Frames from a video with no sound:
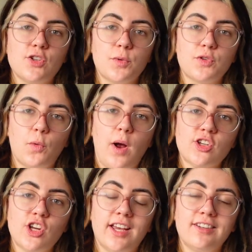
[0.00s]
you so much for
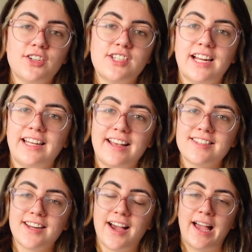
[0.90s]
watching. Until
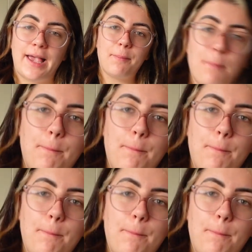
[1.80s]
next time,